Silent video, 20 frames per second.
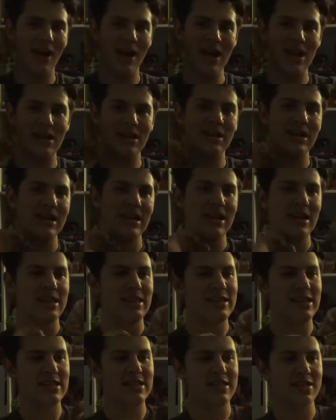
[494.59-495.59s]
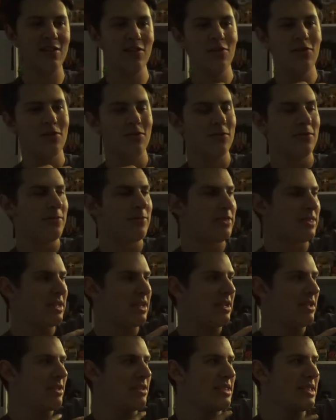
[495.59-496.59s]
And the two,
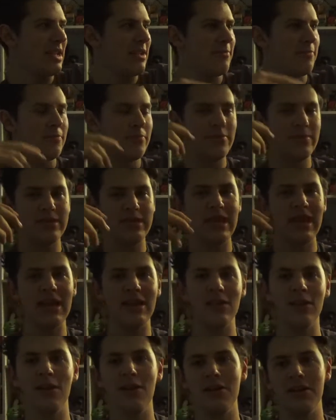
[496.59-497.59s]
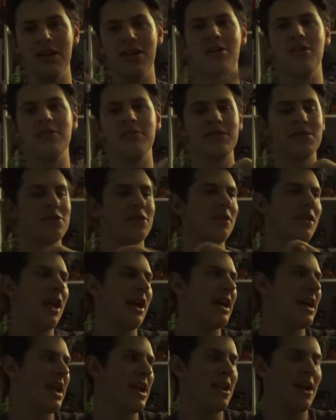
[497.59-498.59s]
they learn to,
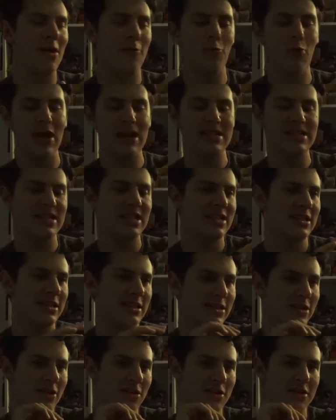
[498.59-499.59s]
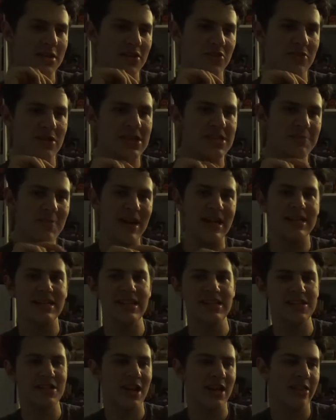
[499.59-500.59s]
Sherlock and Watson learn to respect
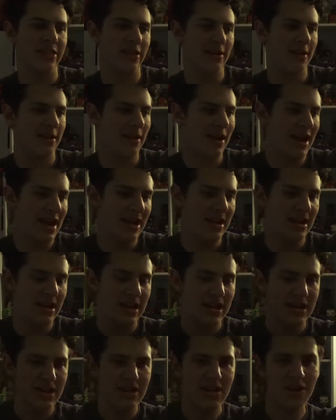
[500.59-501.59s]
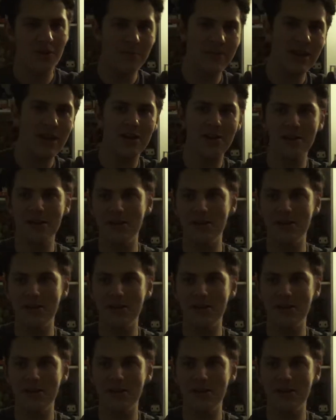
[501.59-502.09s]
each other, and Romeo